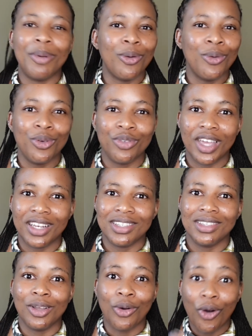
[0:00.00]
all of
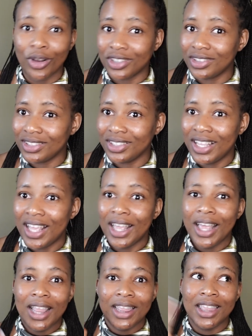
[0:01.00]
that, the cost,
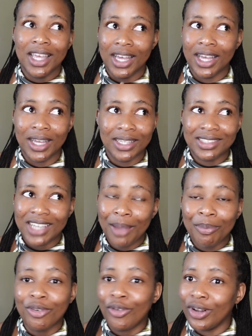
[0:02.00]
the
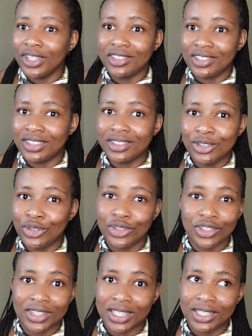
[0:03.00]
type of college
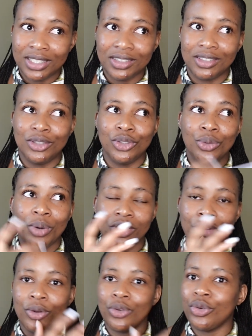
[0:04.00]
institution that it is. Do you want
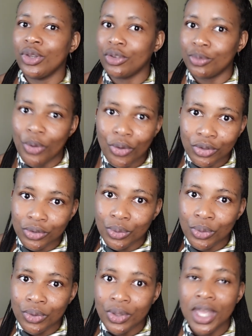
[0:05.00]
to go to a small
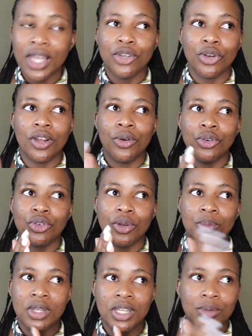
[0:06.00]
school? Do you want to go to
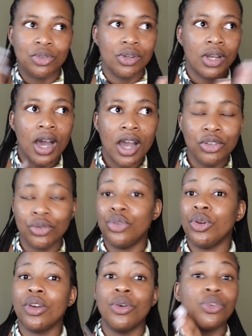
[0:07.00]
a medium to large? Or
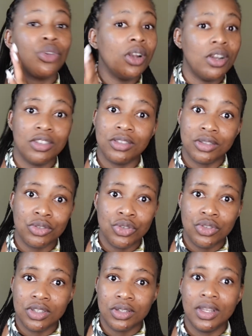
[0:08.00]
do you want to go to a large
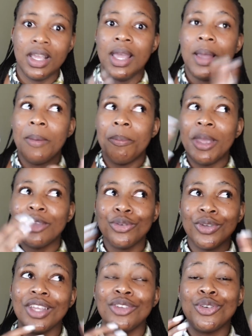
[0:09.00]
institution? Make
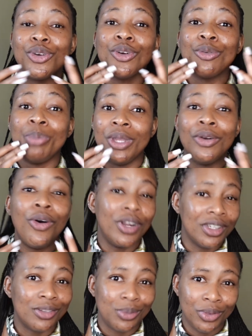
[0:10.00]
sure that you're being
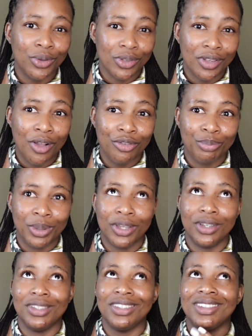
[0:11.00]
honest with yourself,
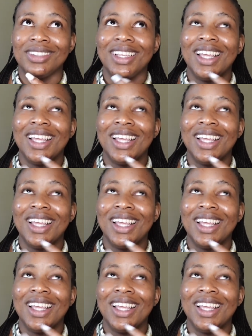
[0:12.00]
because